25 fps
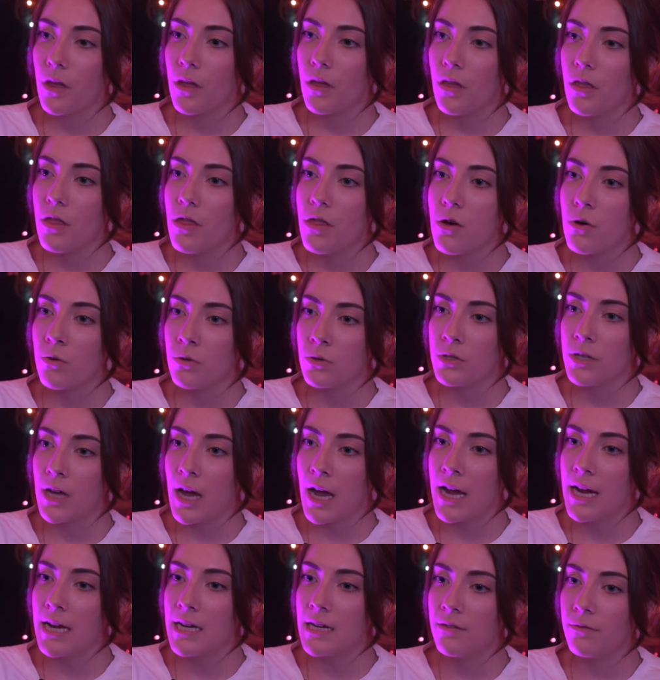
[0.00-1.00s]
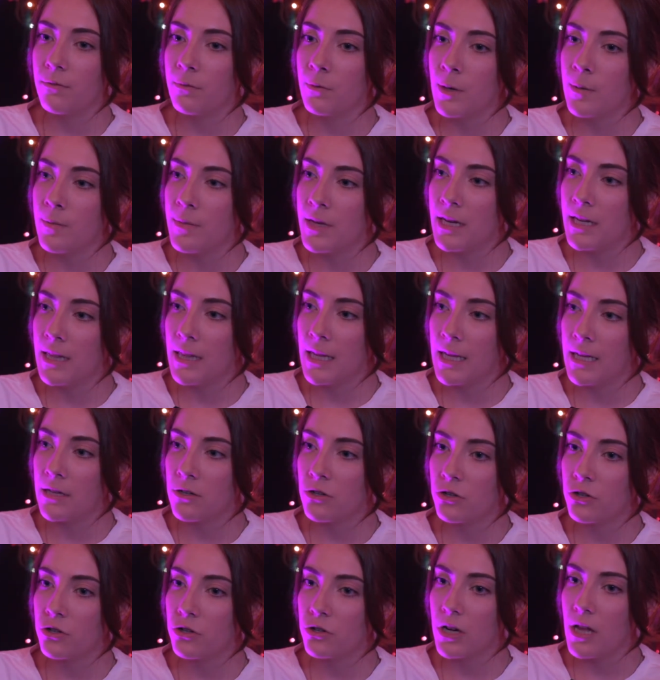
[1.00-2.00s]
those kind of women in the
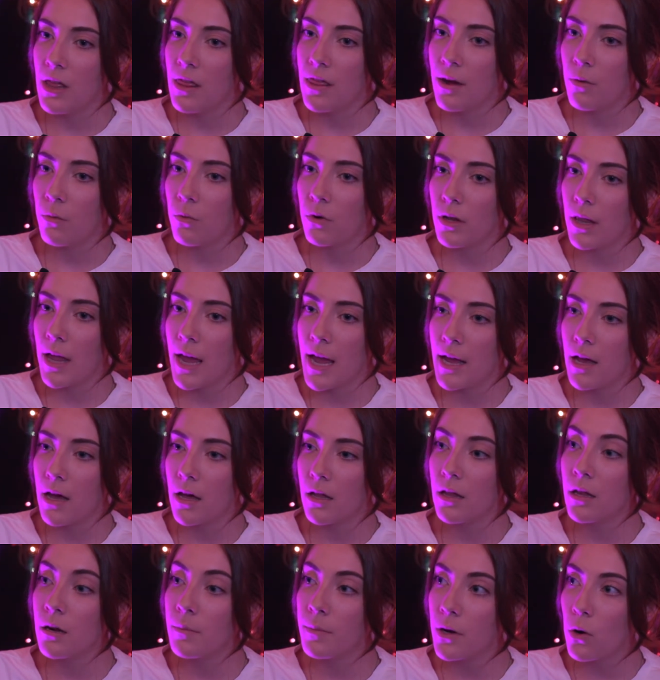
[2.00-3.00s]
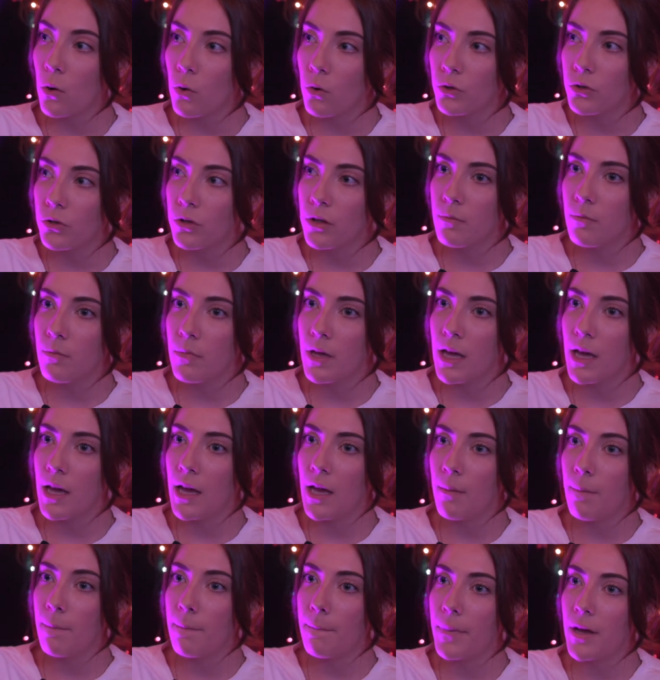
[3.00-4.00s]
industry that were like a little bit older than
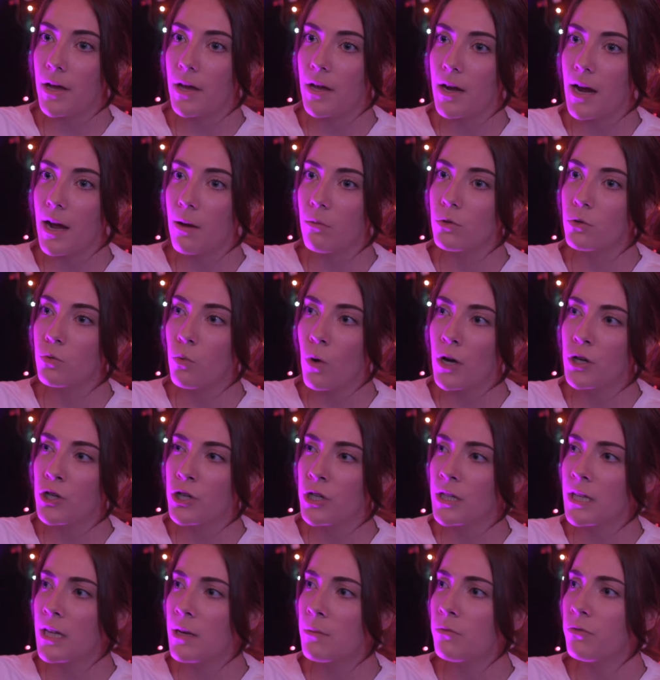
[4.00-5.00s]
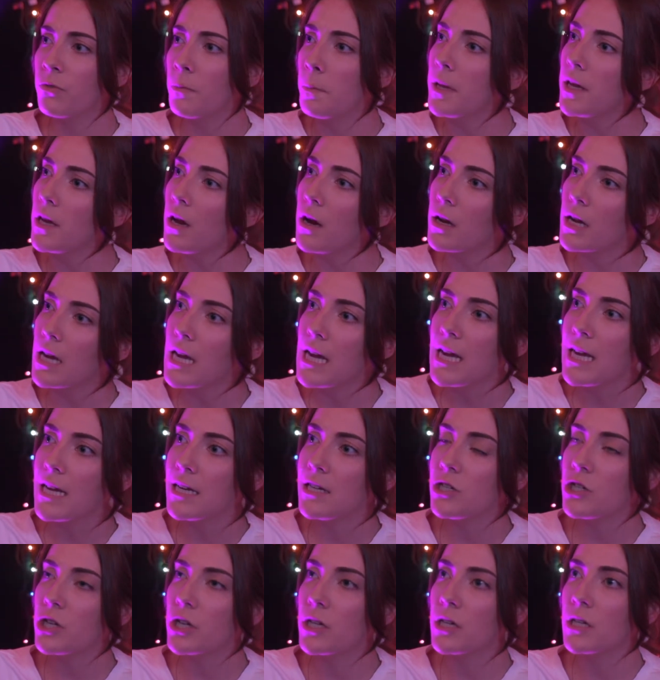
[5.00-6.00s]
me, mm. but I was watching them from a young
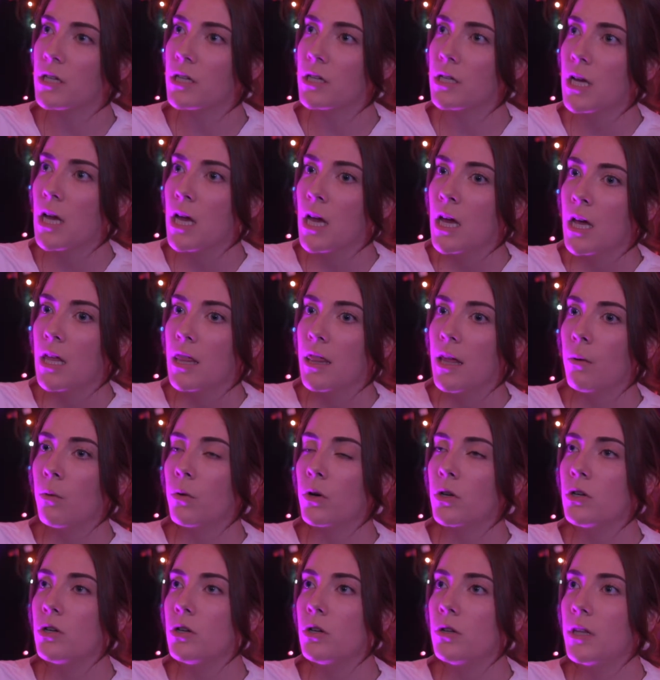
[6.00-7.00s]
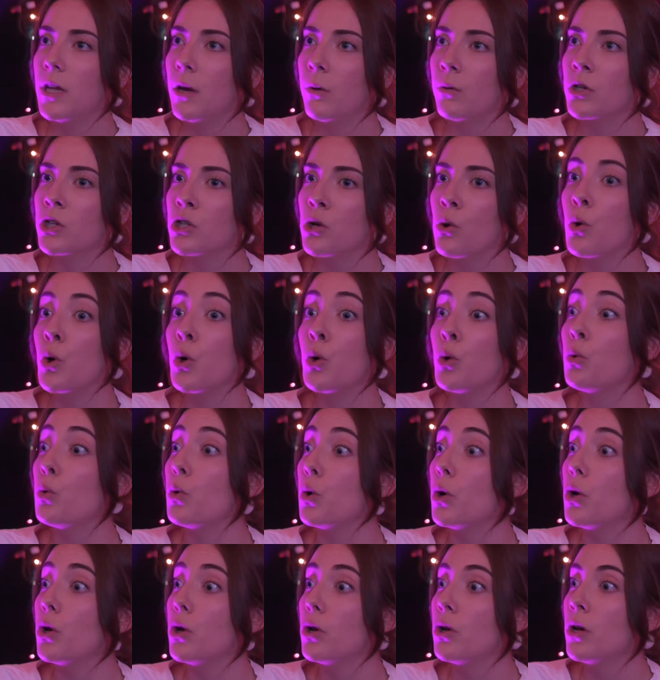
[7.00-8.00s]
age and they were they were so
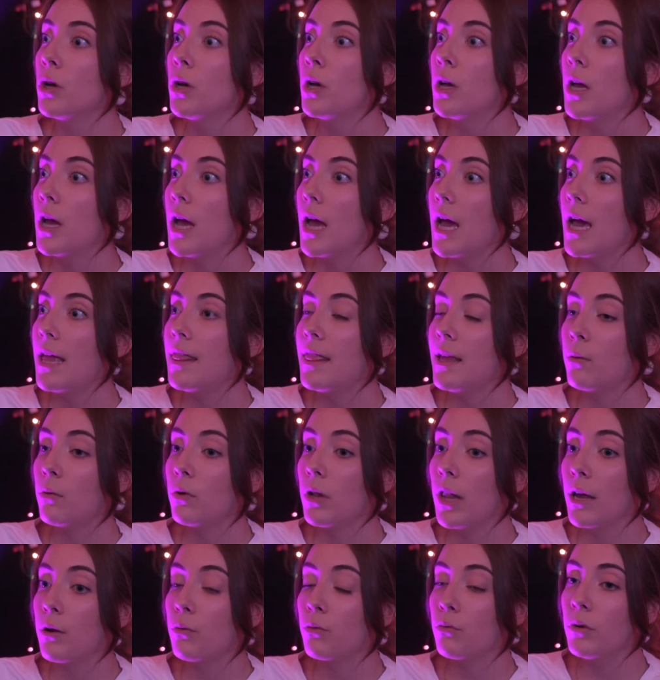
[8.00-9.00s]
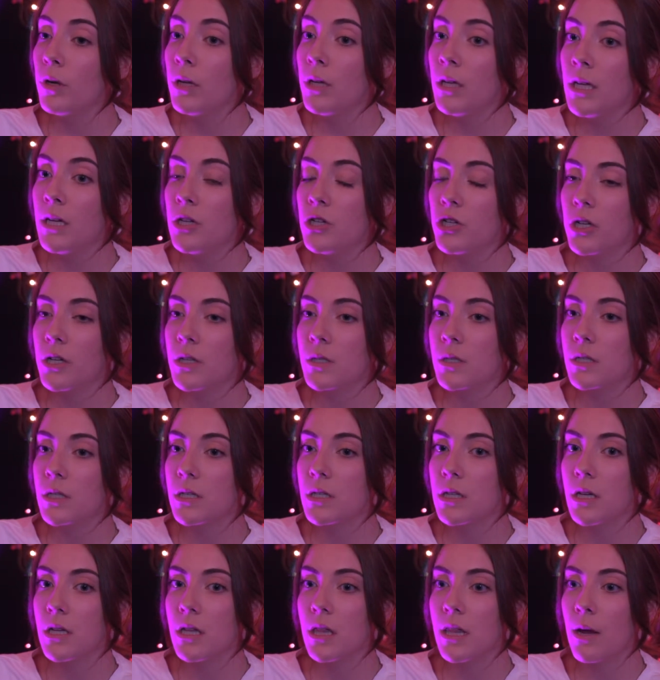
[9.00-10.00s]
cool. Yeah. And they were like really
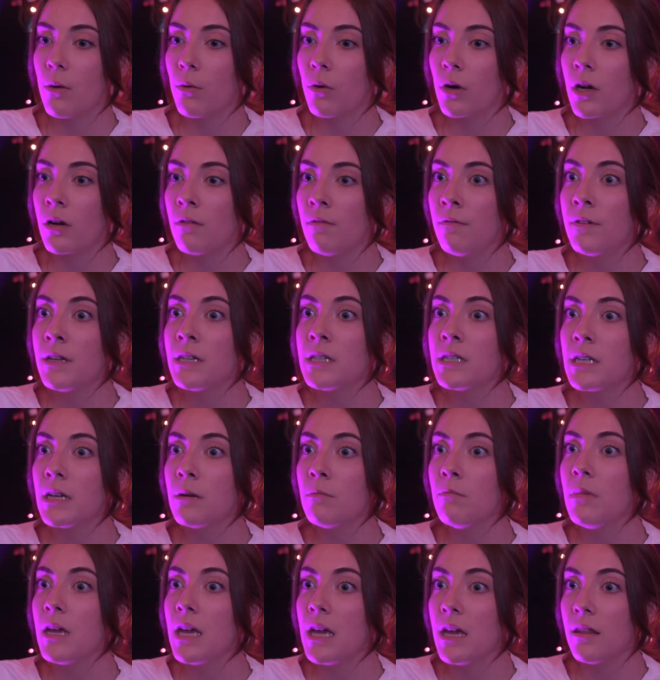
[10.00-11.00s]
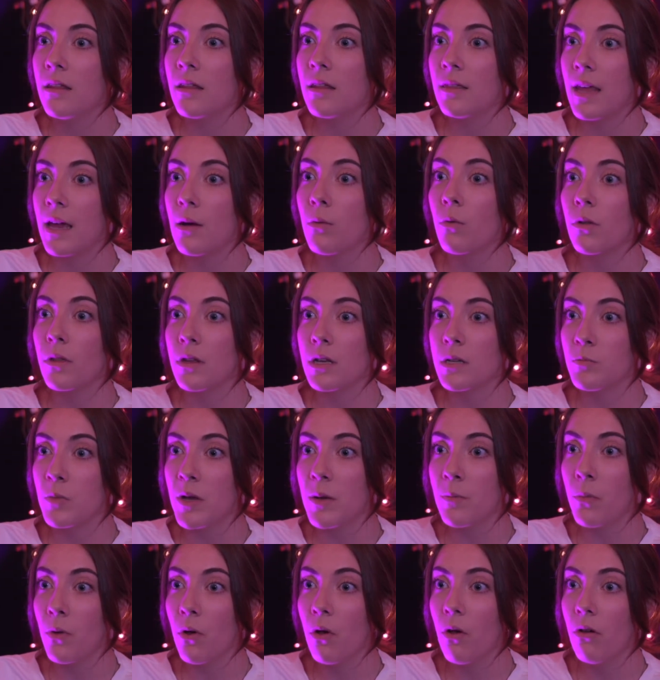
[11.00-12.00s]
just they were convincing me that they were these
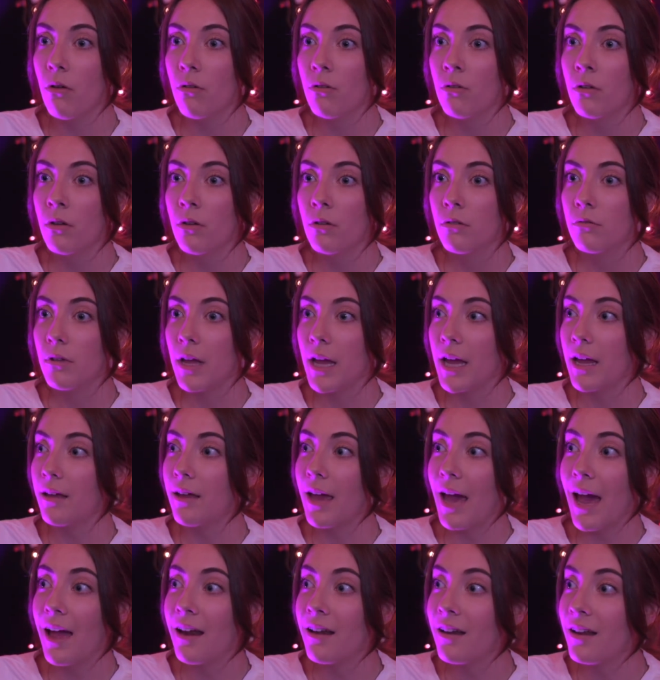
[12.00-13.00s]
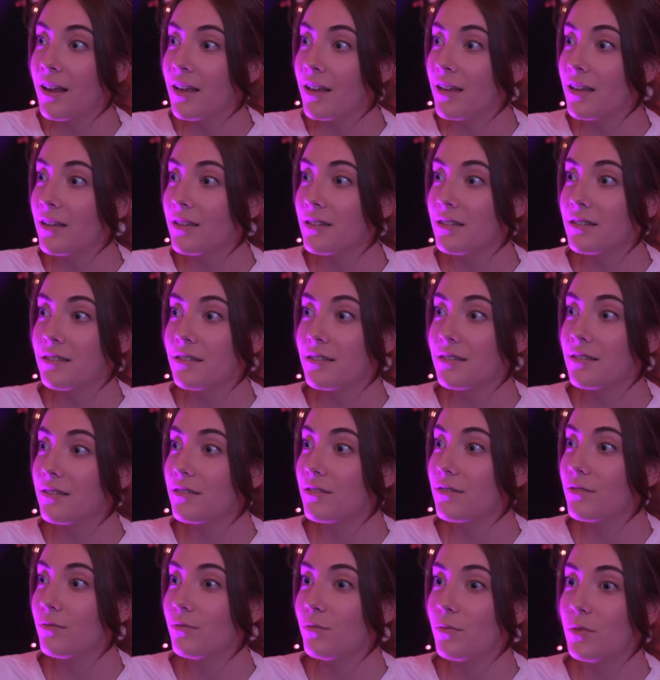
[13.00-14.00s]
people like Katniss,
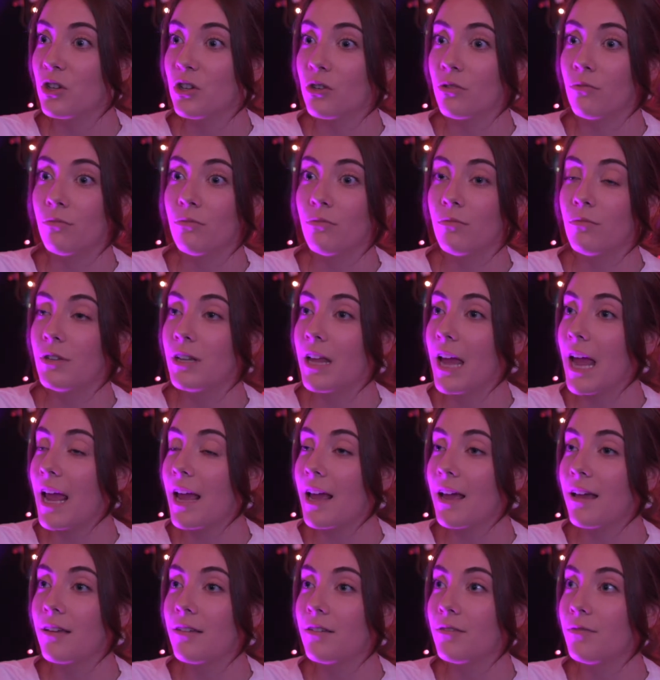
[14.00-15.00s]
mm-hmm. the like